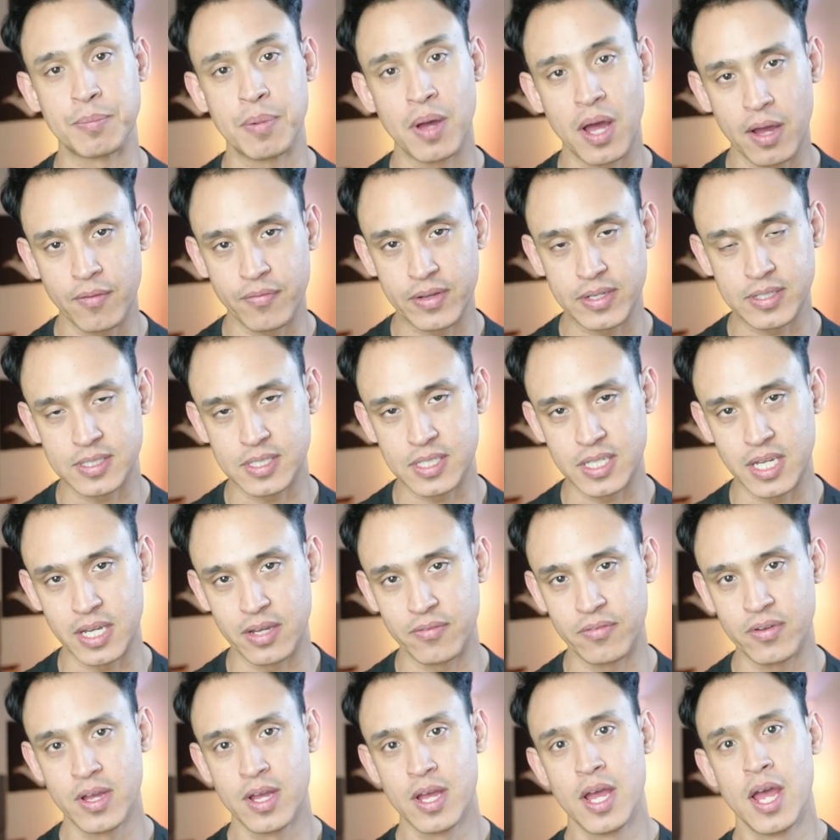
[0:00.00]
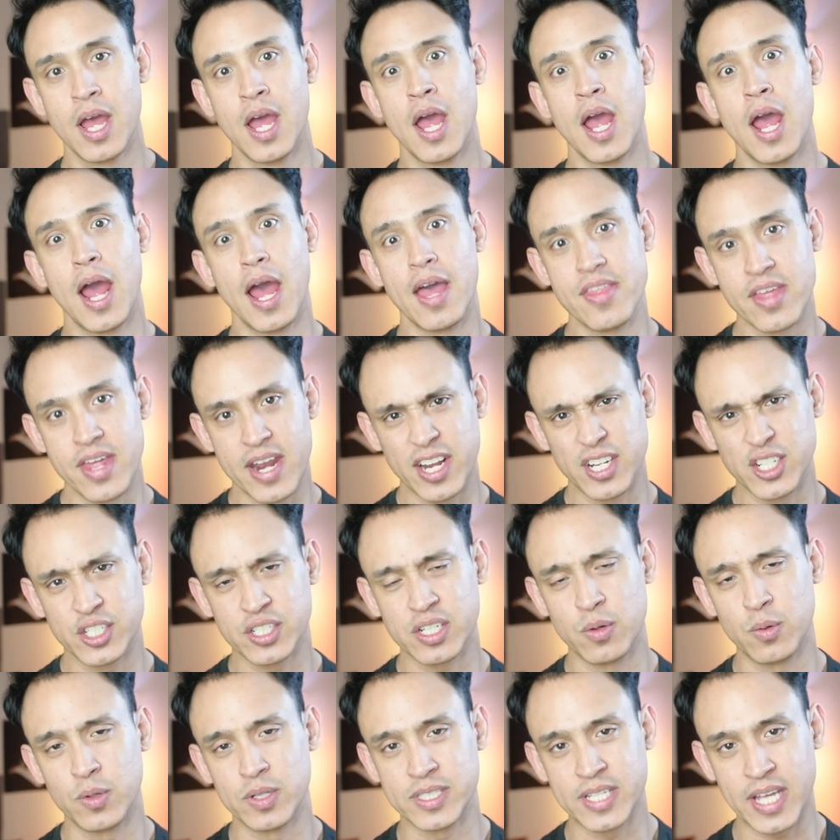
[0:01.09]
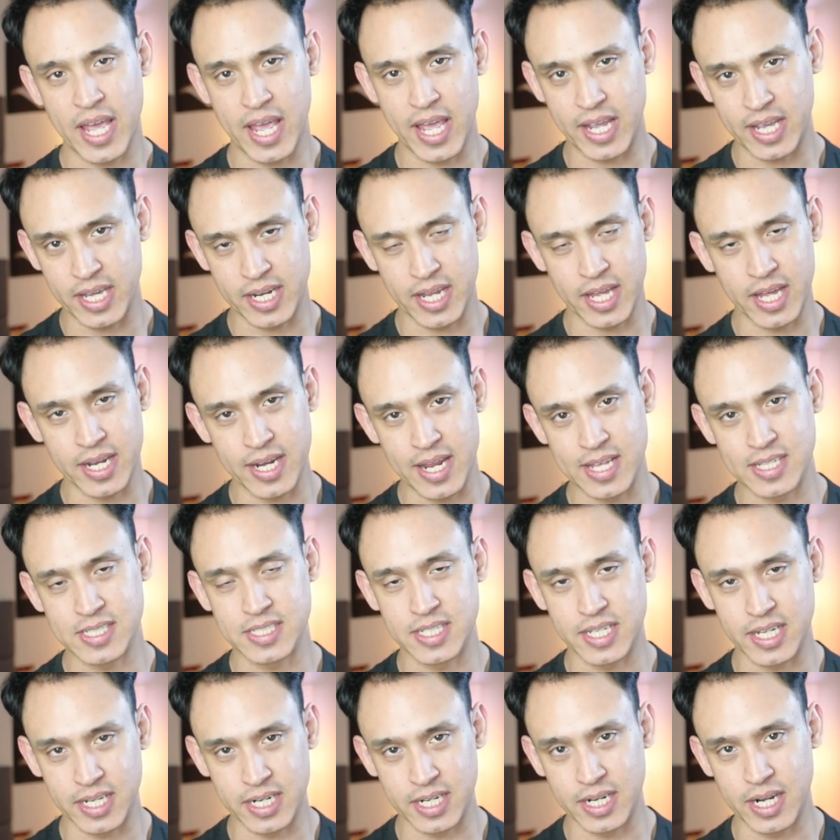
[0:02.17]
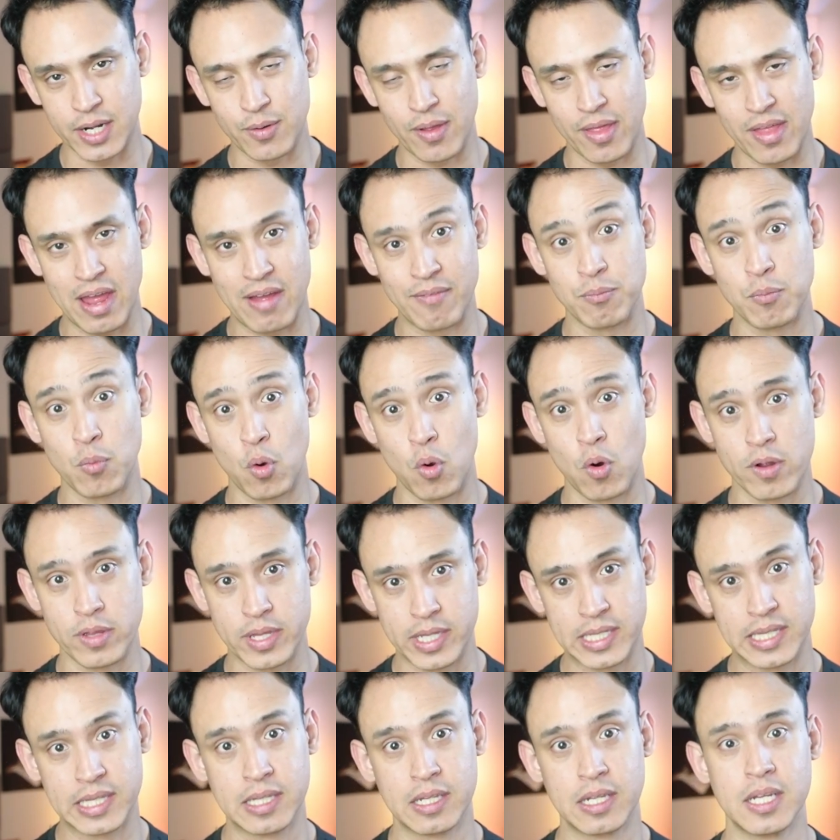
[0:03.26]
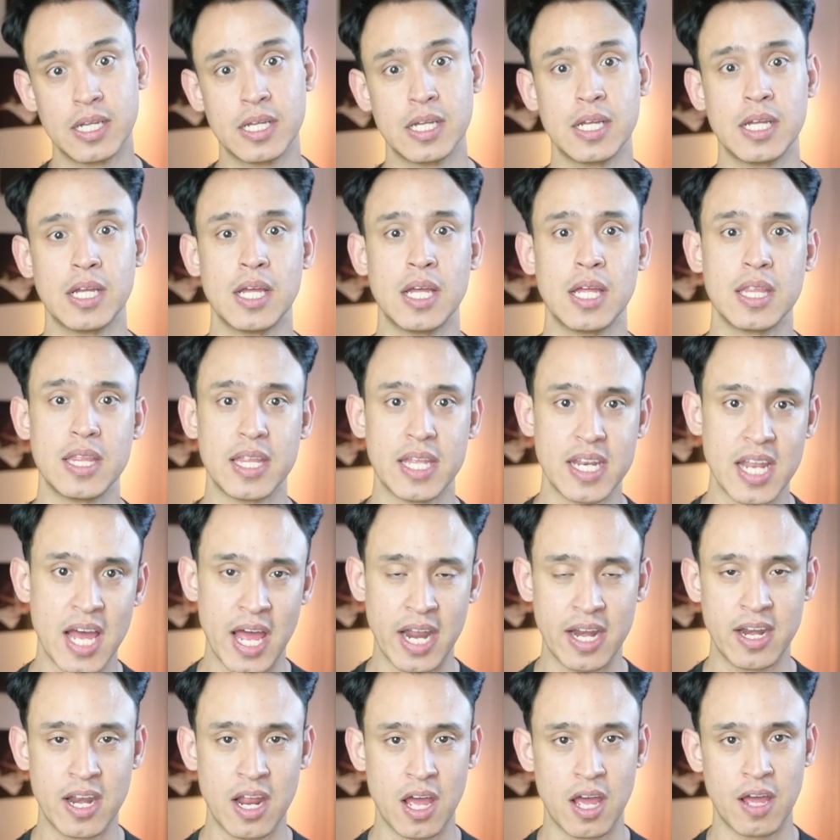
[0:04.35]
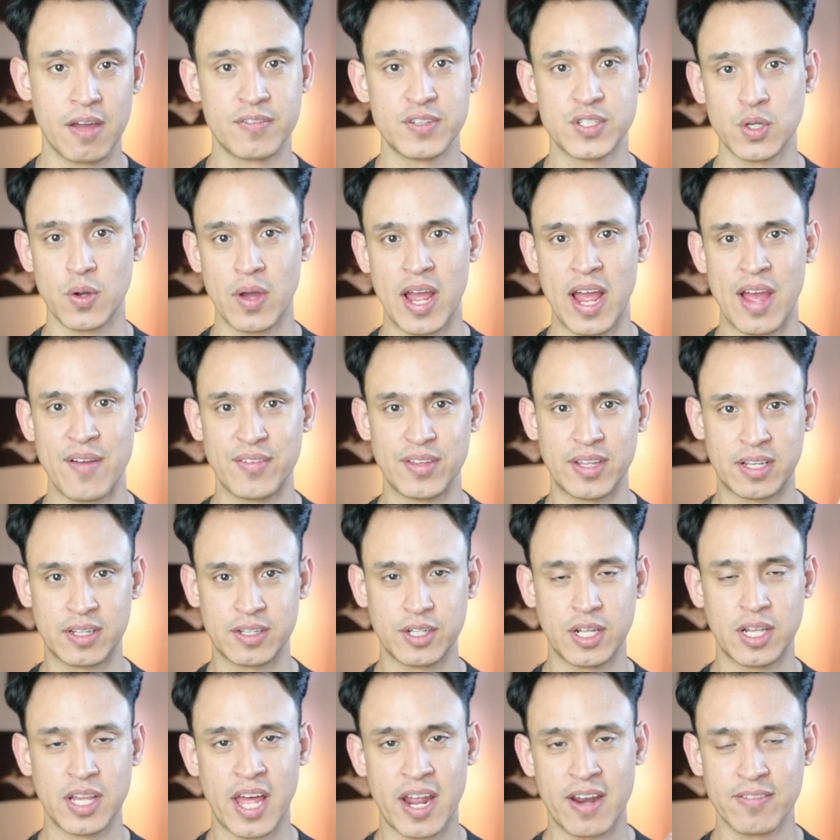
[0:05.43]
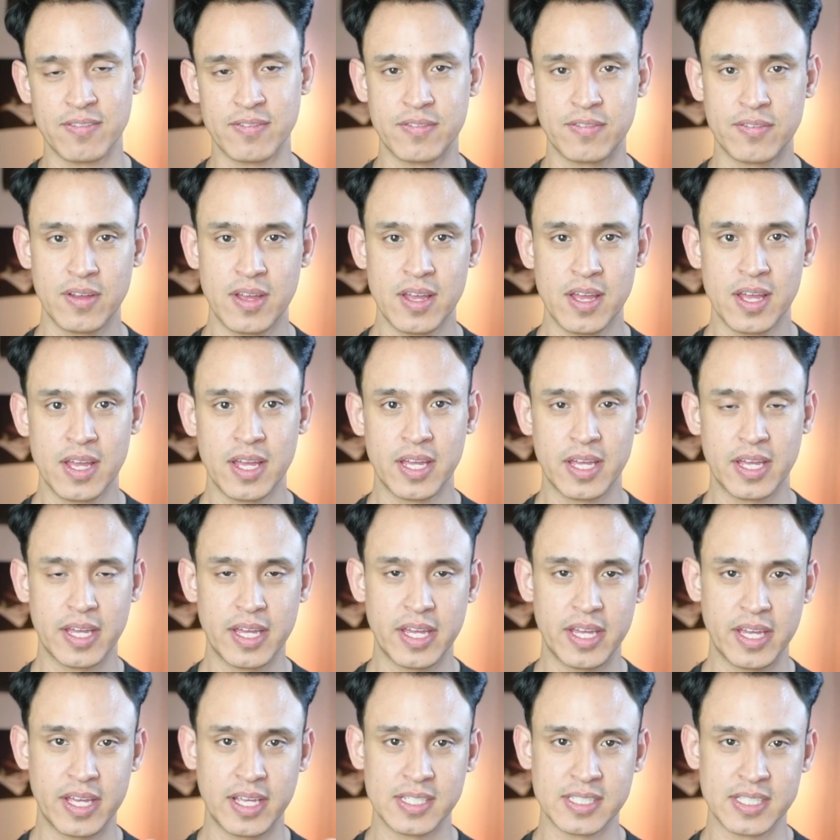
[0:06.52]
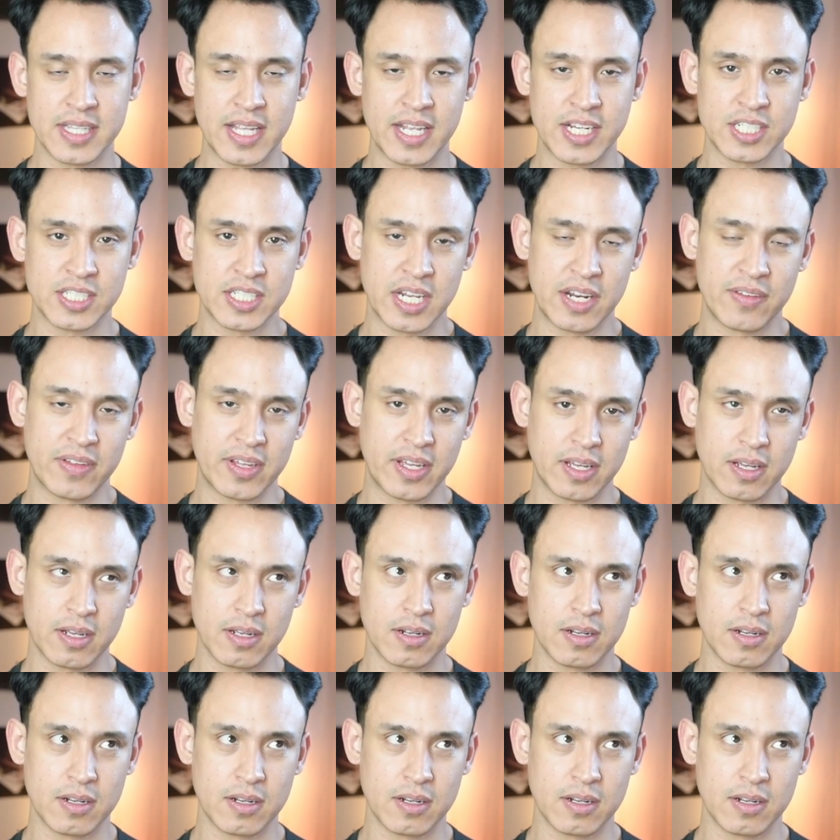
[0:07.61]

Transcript: puffy sleeve. And then I just kind of take it in as needed. I'd rather have more than not enough. So I have like a lot of ease, and then just kind of like